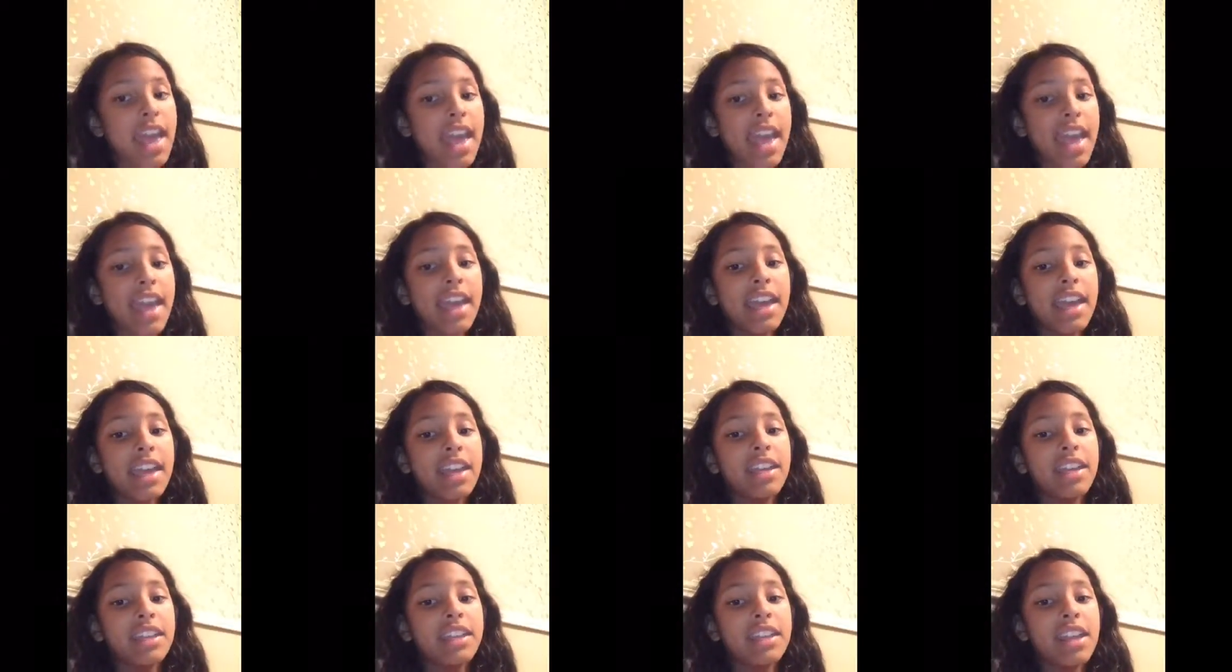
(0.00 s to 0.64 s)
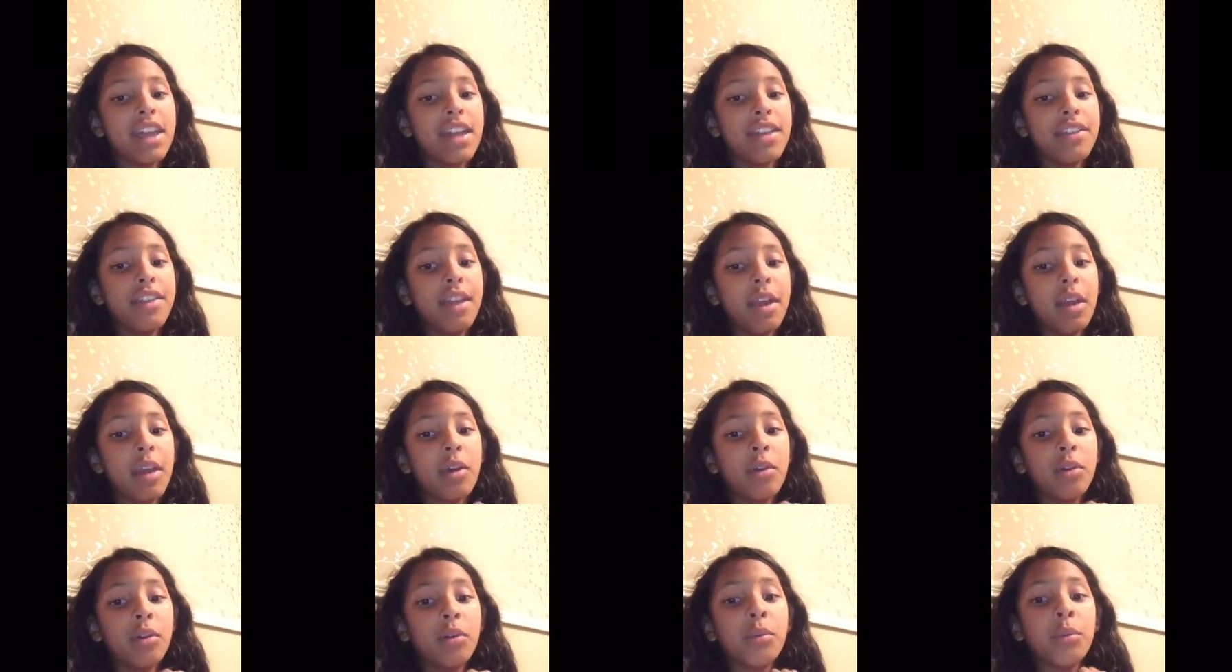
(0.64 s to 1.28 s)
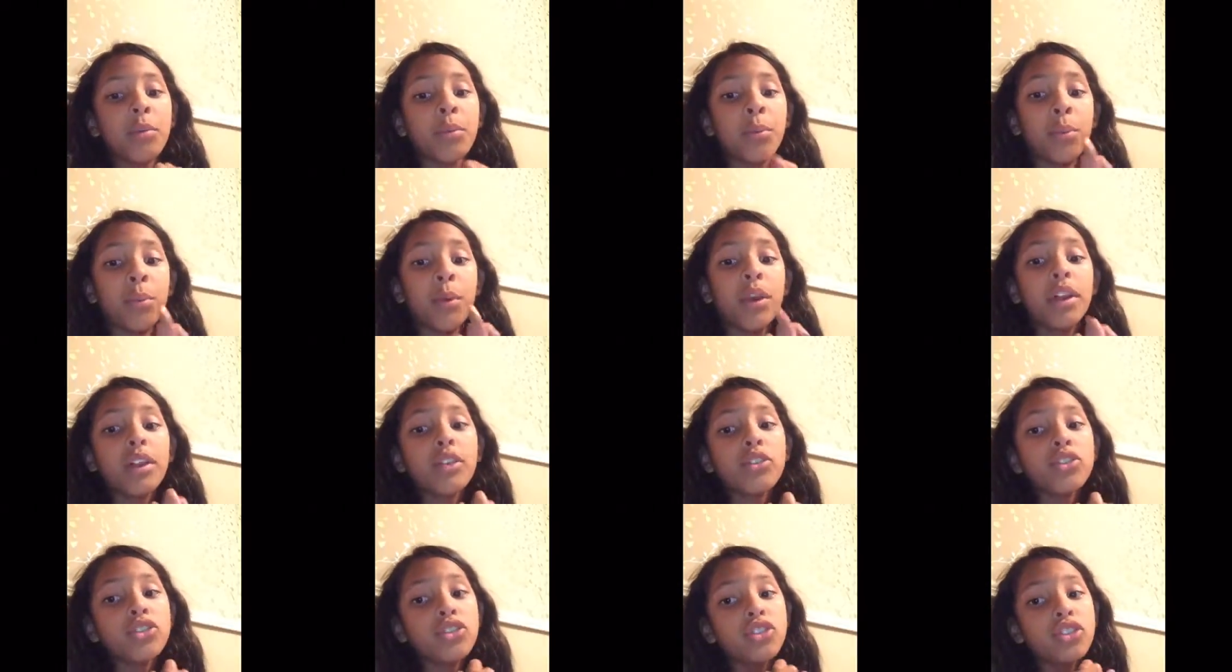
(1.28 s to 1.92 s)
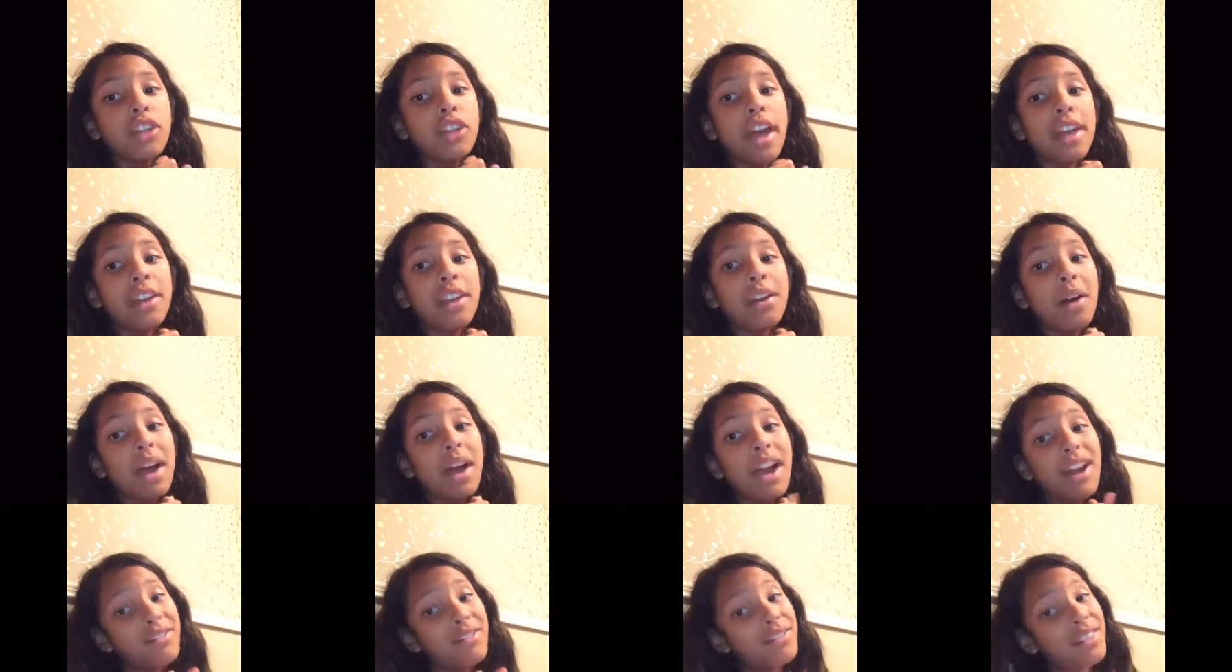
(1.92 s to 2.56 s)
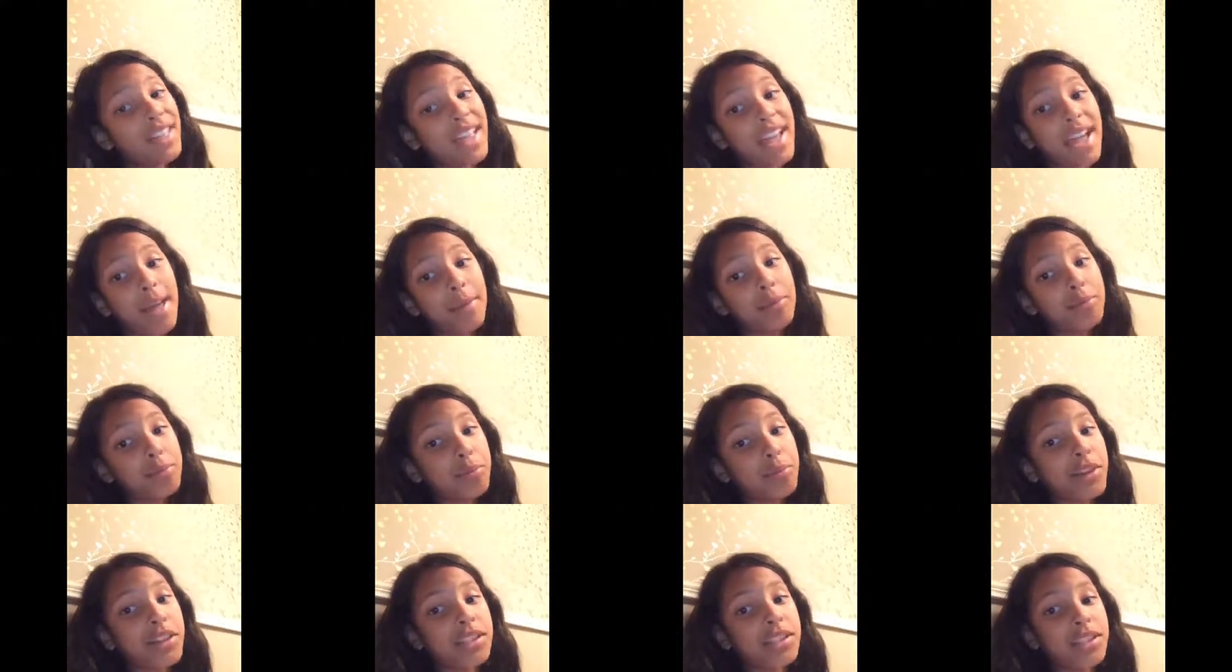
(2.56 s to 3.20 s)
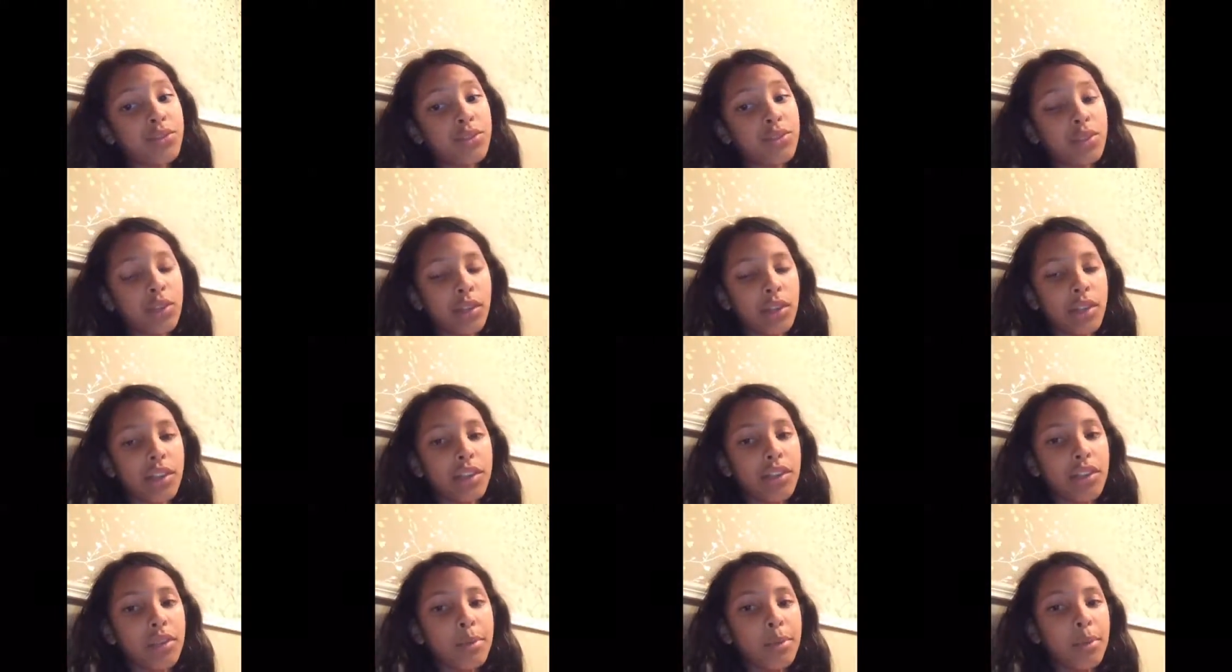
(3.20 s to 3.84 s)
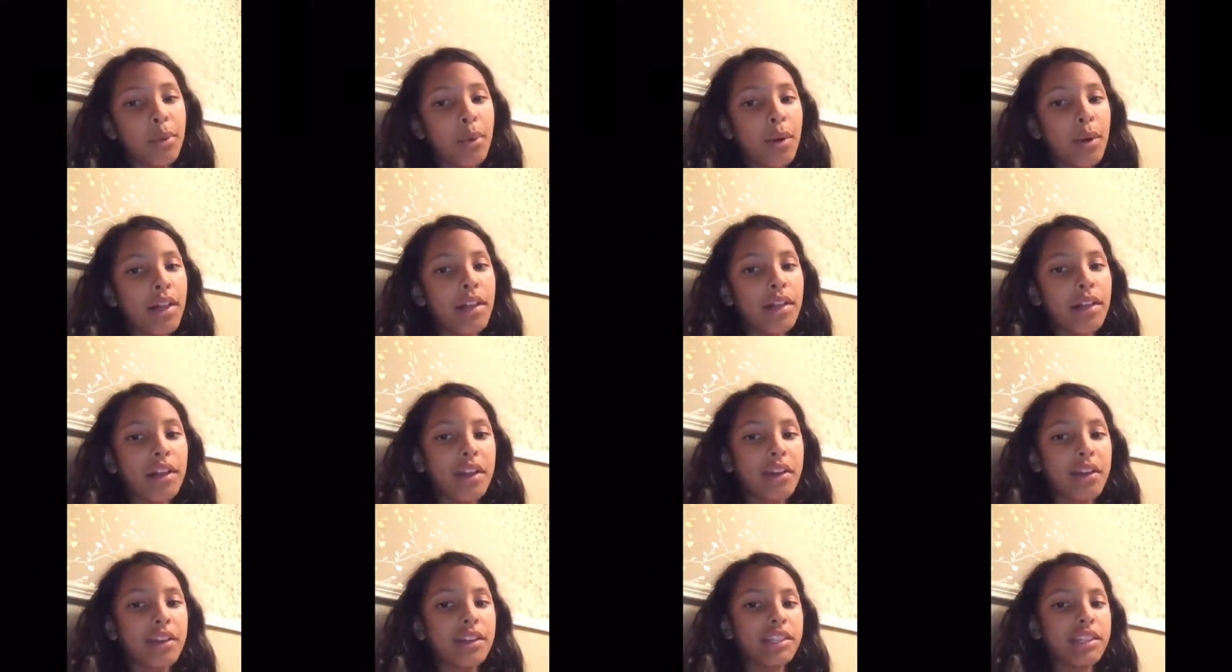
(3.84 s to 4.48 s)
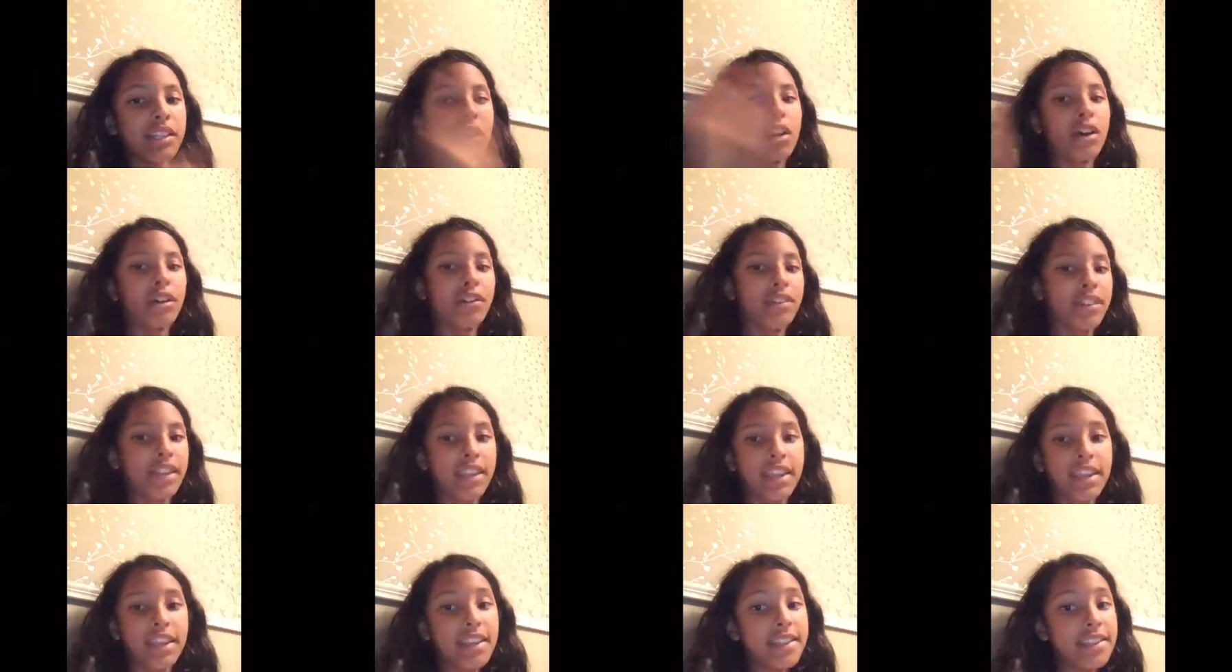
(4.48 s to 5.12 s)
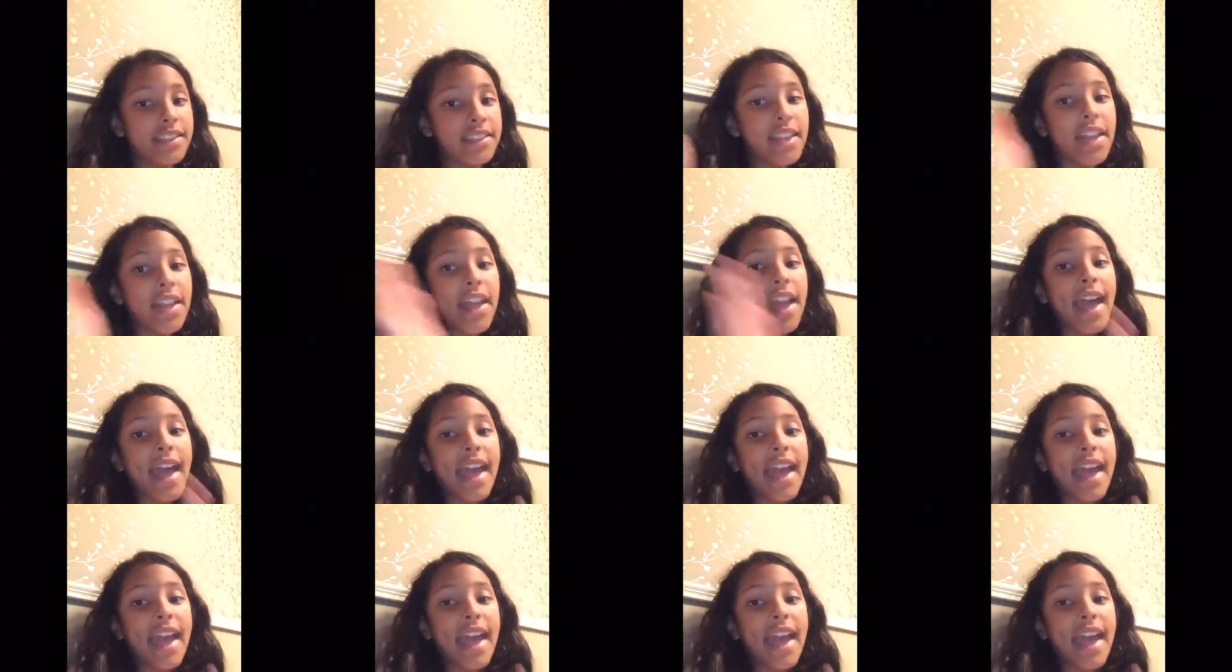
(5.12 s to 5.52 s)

And they will, I don't have the apps because I deleted them a while ago because I got these.